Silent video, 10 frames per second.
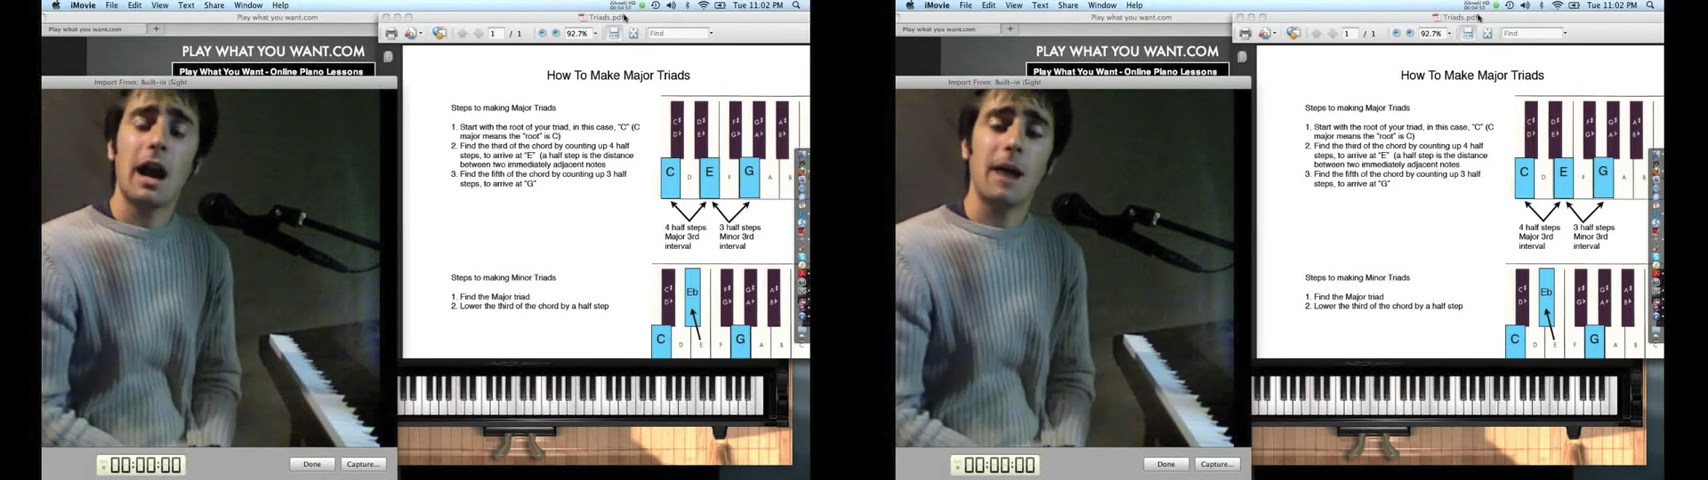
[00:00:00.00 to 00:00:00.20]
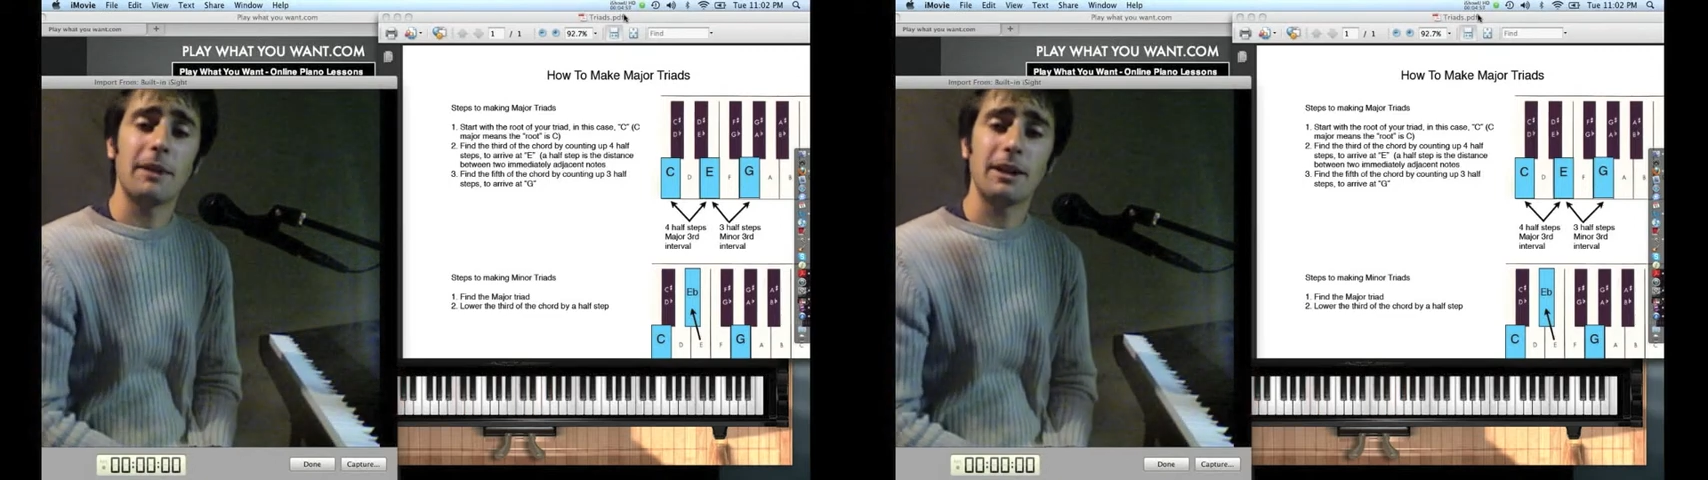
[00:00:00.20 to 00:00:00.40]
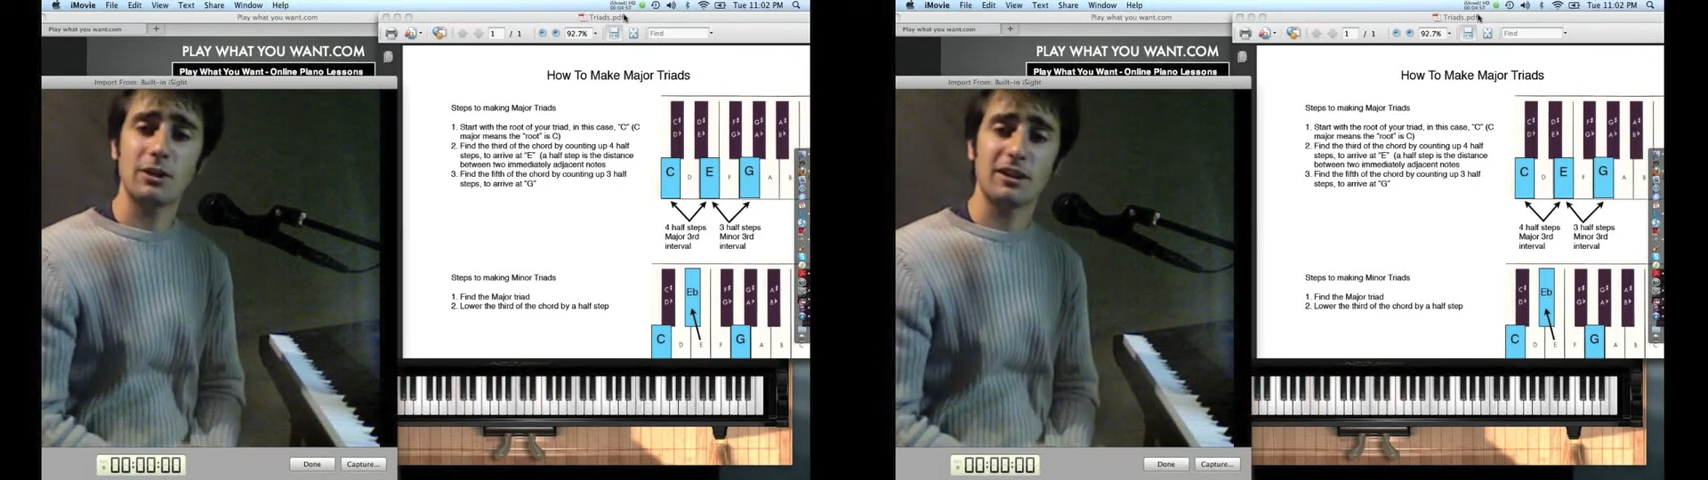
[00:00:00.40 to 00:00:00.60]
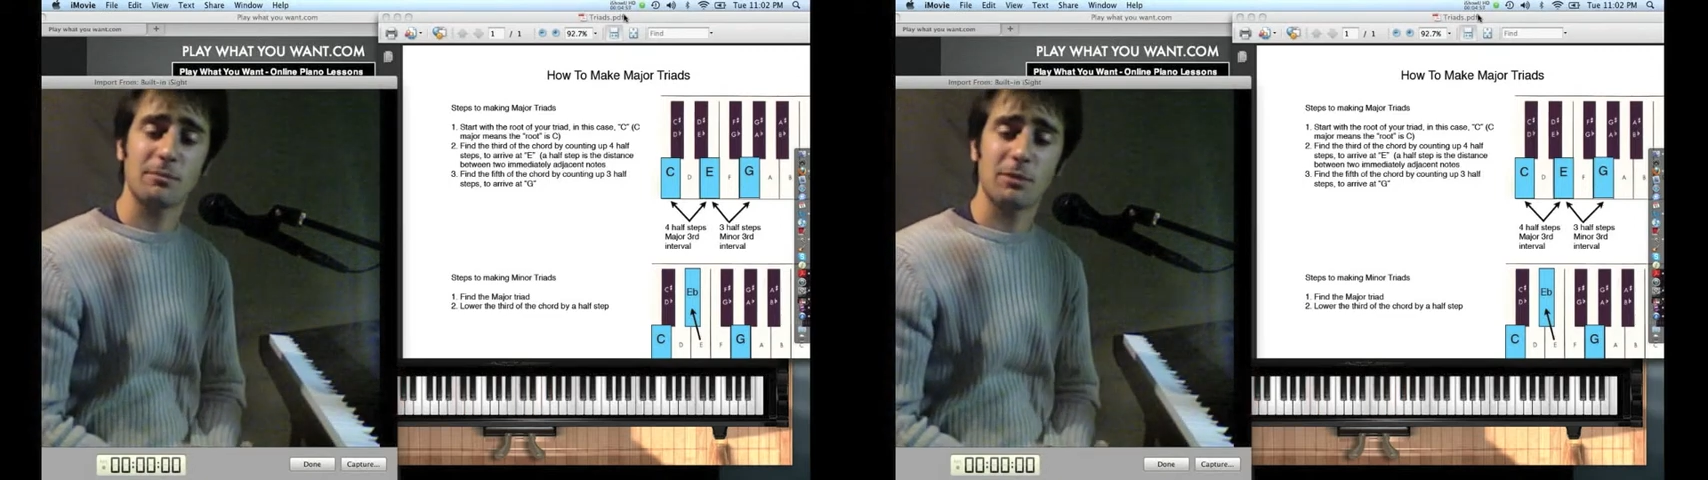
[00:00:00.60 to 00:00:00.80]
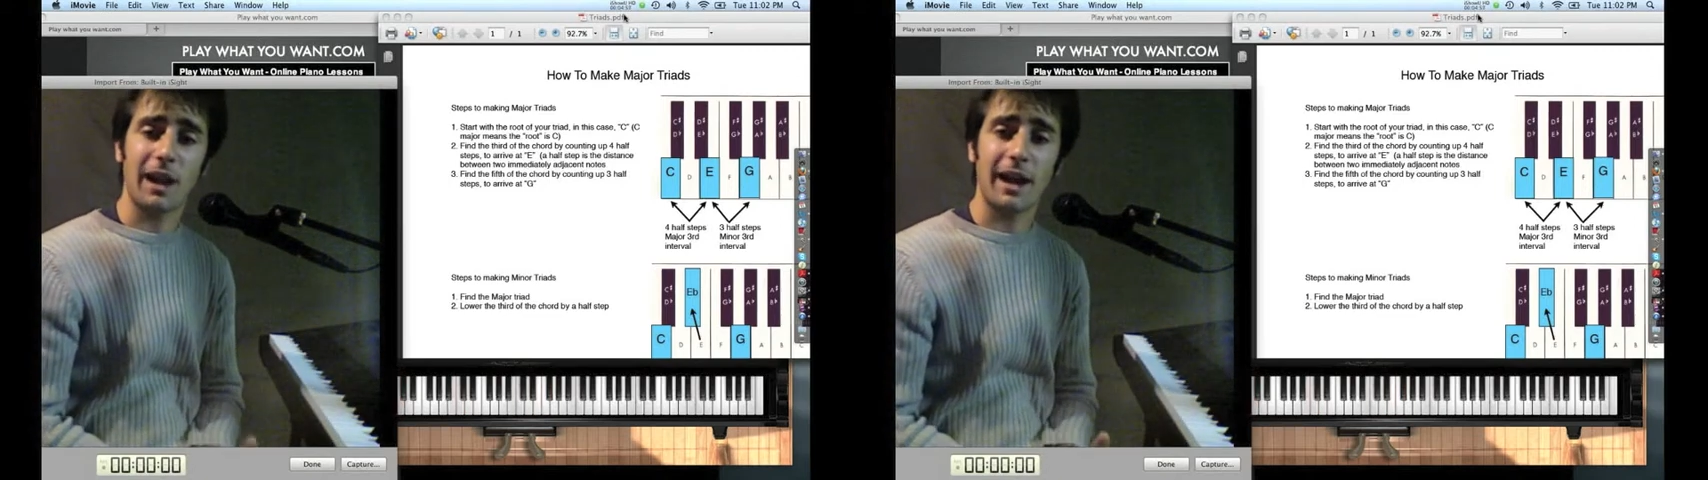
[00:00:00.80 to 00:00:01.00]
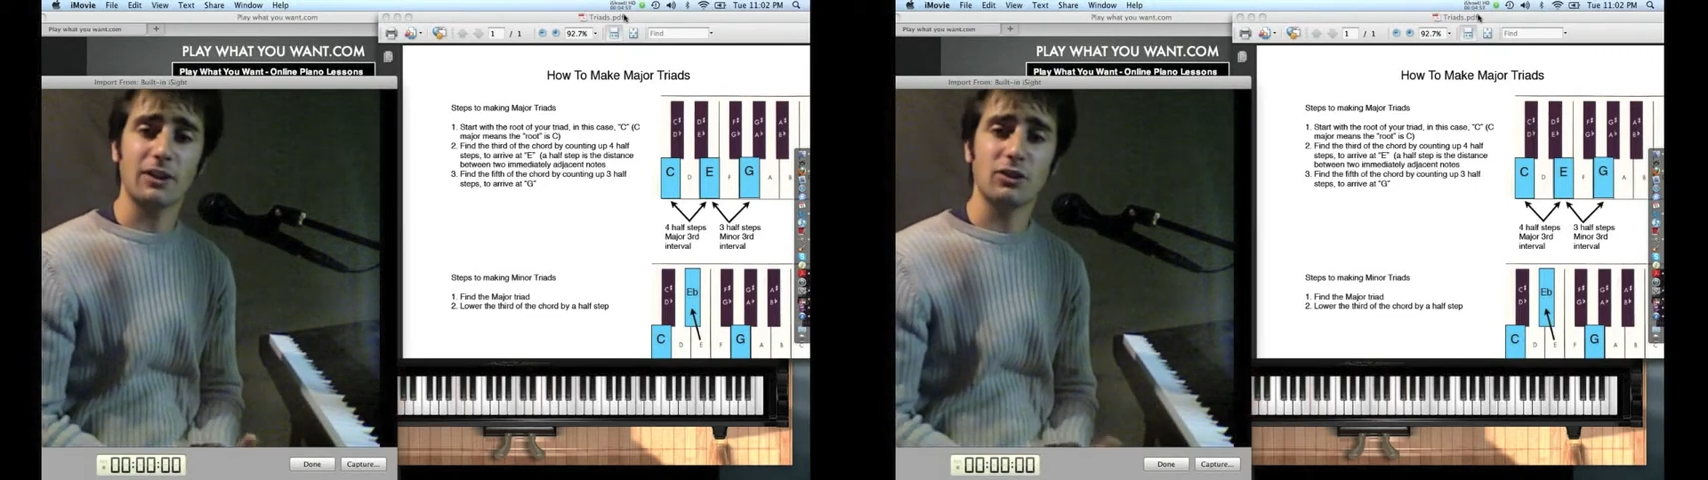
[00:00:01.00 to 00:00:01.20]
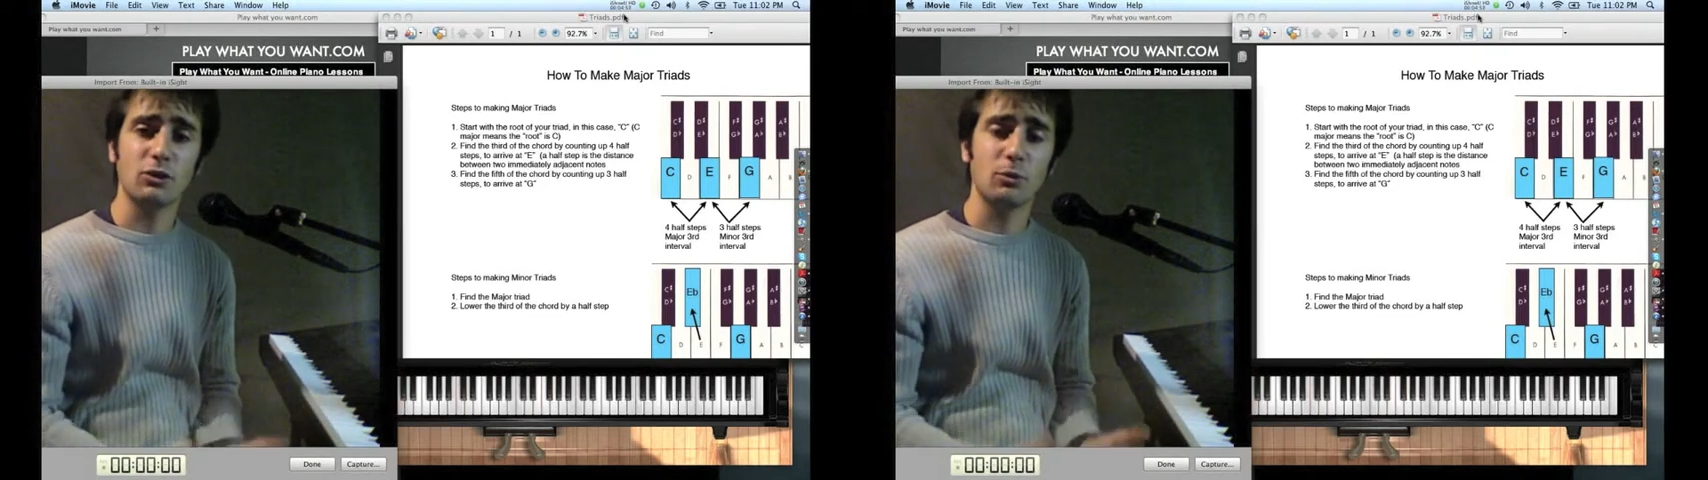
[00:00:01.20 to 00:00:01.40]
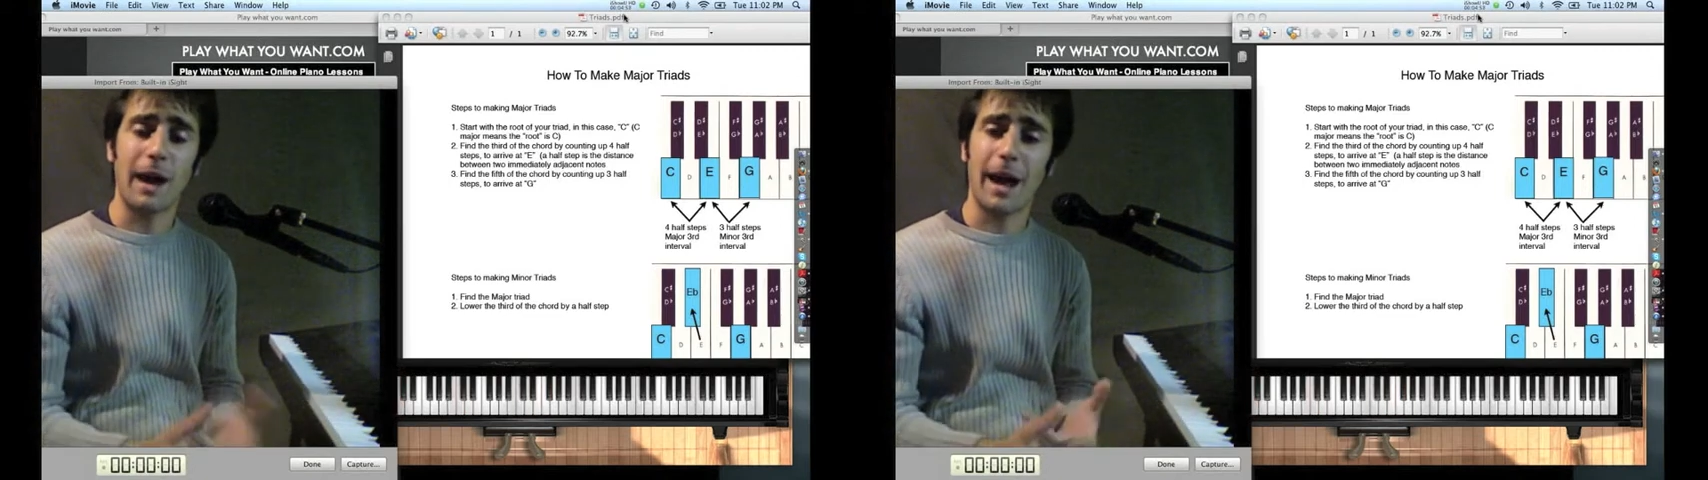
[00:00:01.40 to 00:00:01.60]
that you can apply to
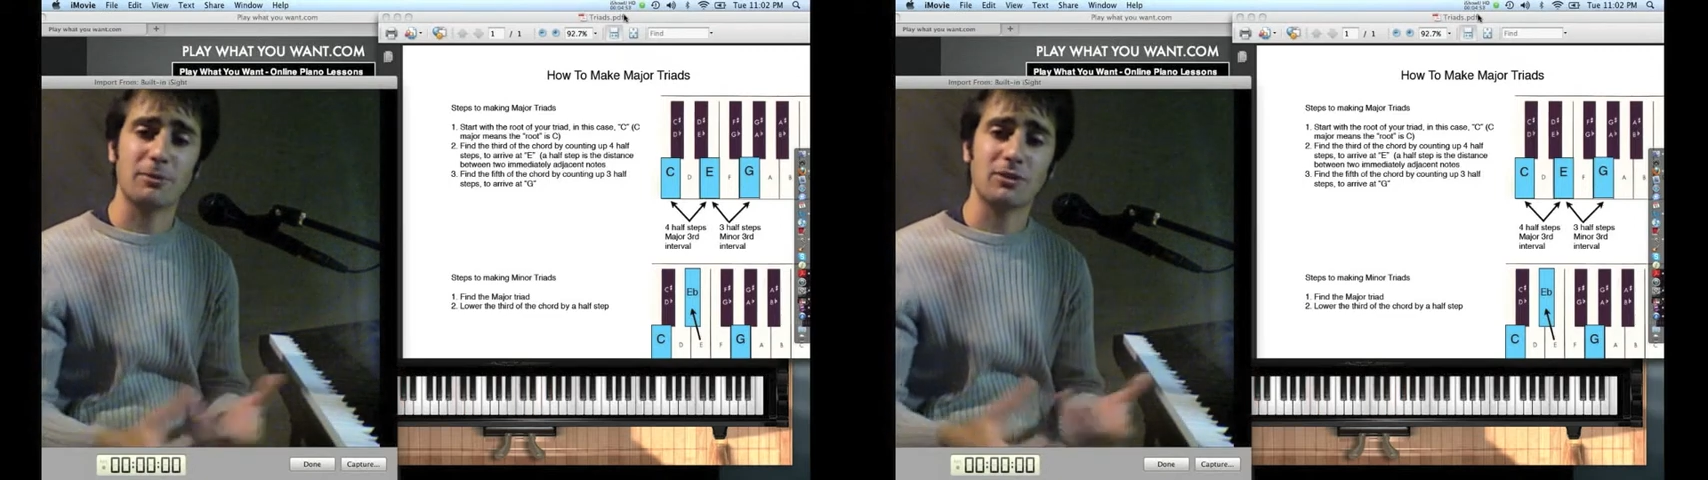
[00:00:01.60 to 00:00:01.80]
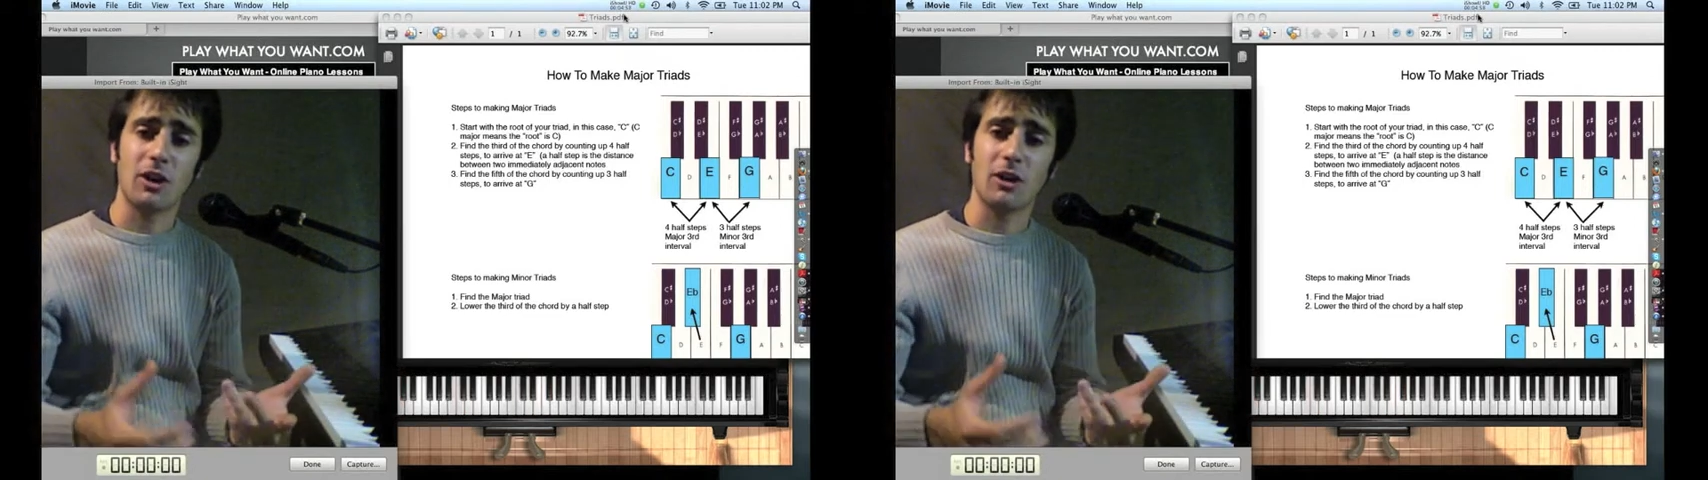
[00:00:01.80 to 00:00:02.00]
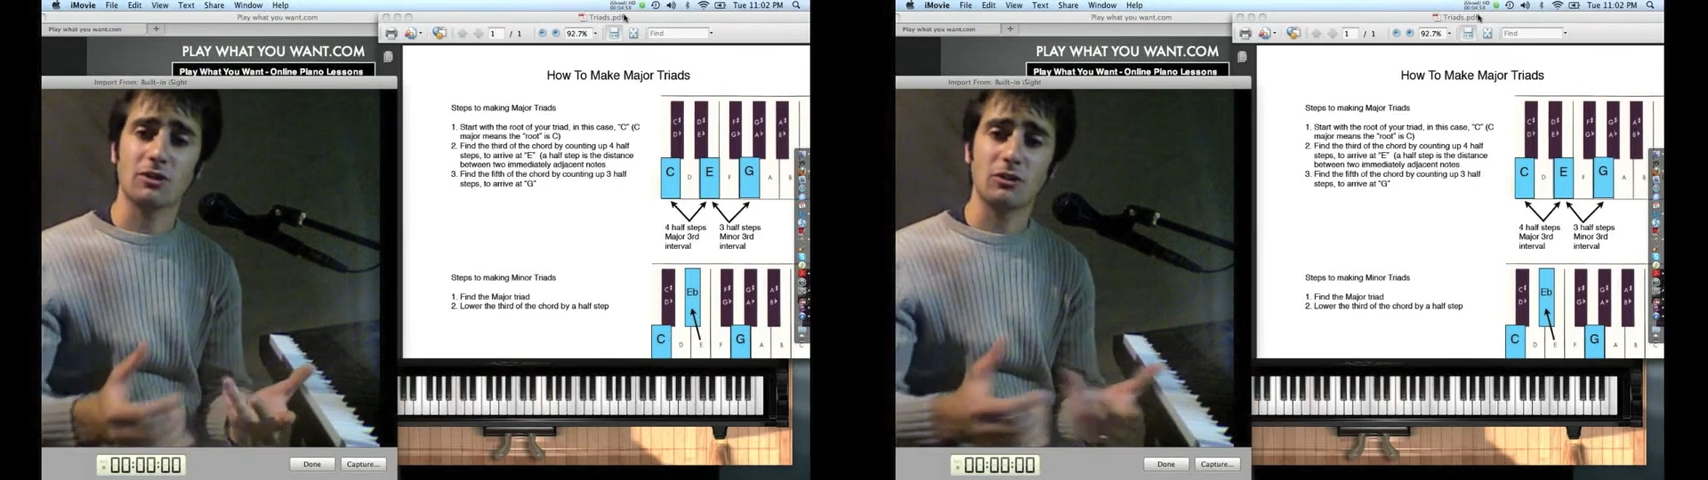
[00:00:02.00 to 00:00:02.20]
pop songs,